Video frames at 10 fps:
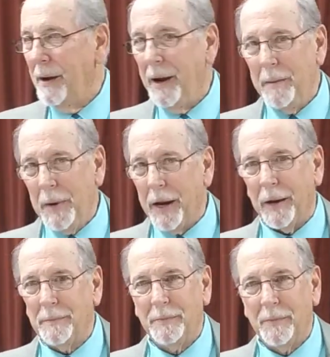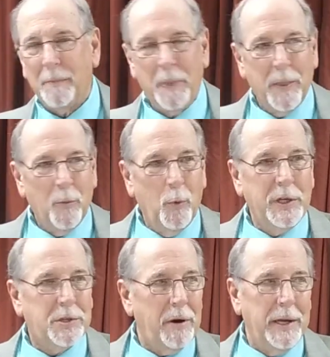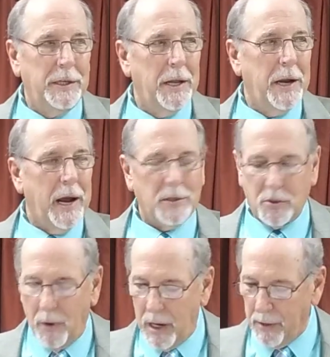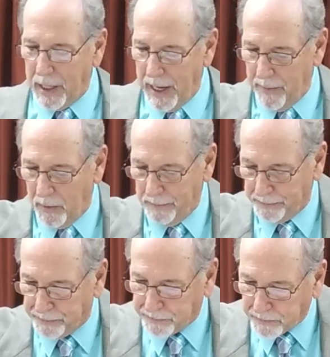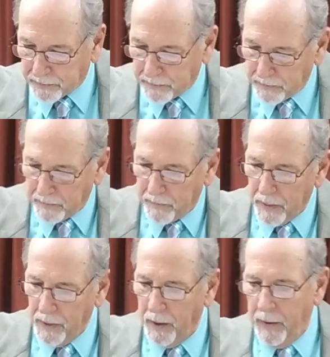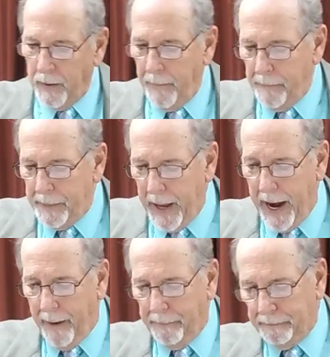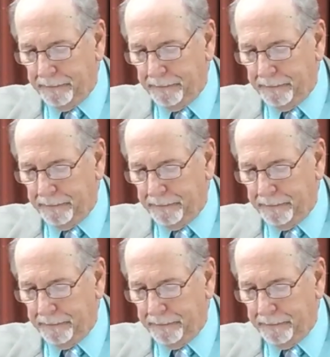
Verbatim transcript: Amen. We it a gnat and swallowed a camel. Now,